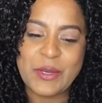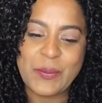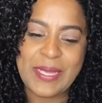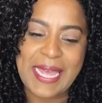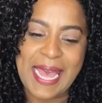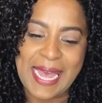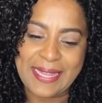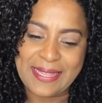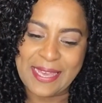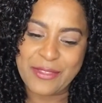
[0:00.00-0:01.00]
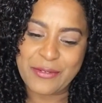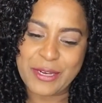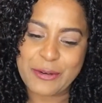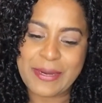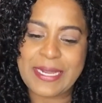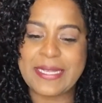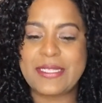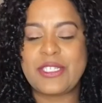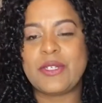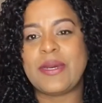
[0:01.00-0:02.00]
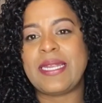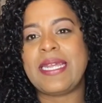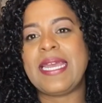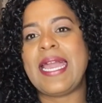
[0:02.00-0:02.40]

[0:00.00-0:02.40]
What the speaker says: we add the other ingredients to it,